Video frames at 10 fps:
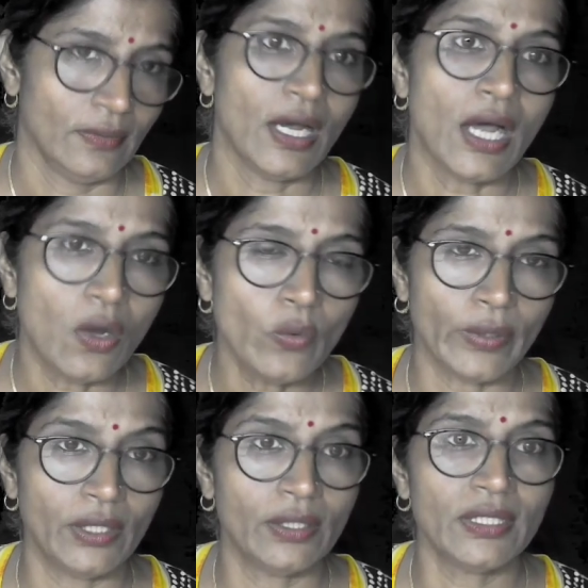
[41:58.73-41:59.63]
How
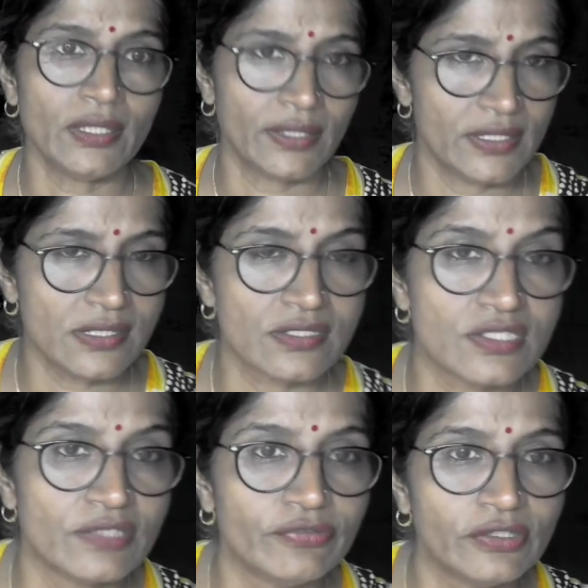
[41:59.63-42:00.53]
air is
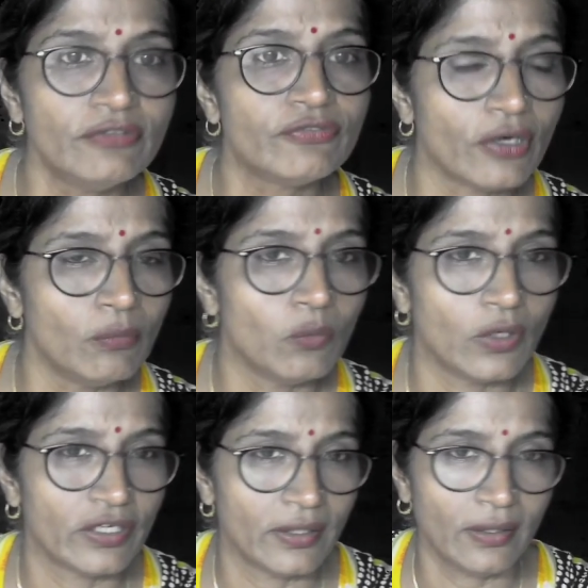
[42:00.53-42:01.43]
differ from
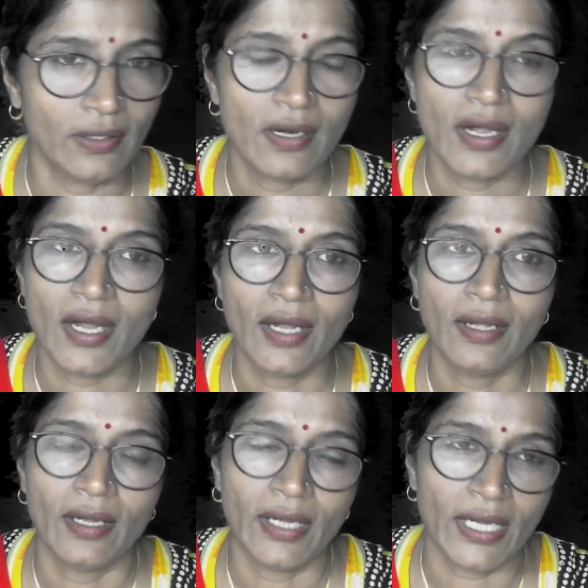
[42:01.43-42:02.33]
water.
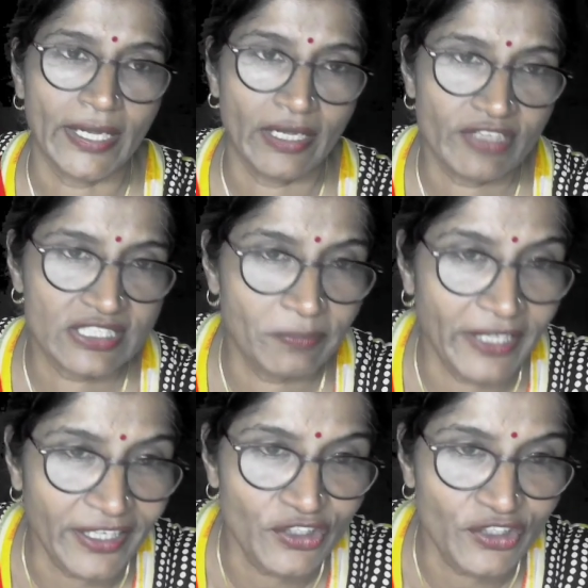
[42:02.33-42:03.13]
I have explained